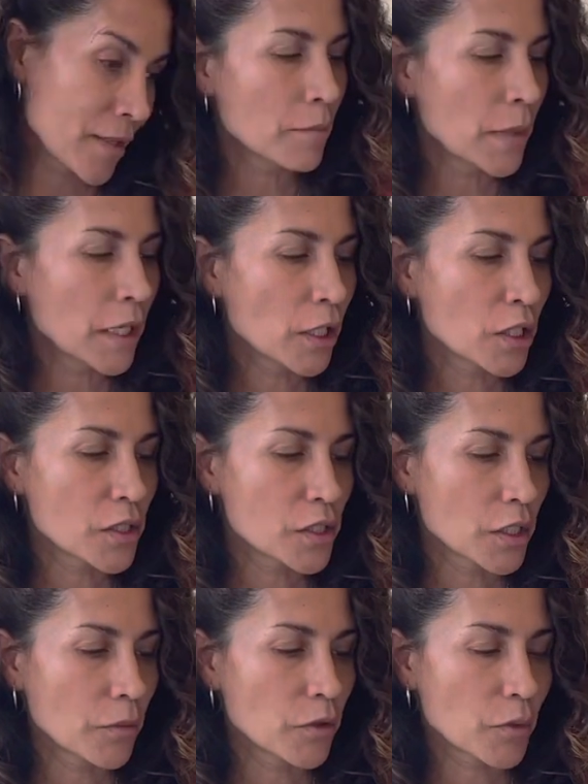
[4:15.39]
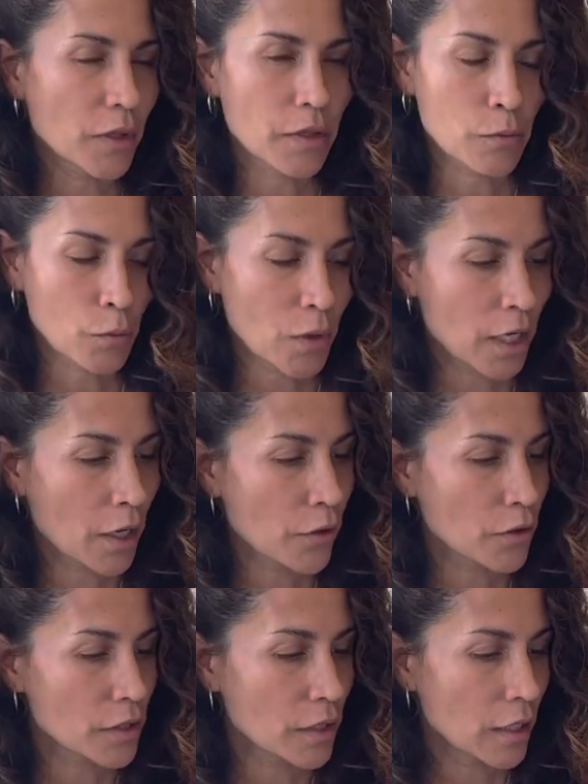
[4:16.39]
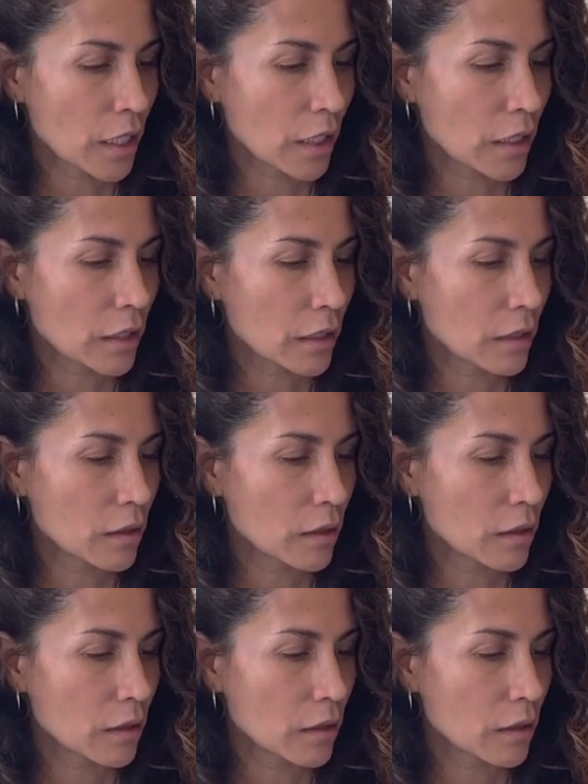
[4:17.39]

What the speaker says: Being consumed with what others think.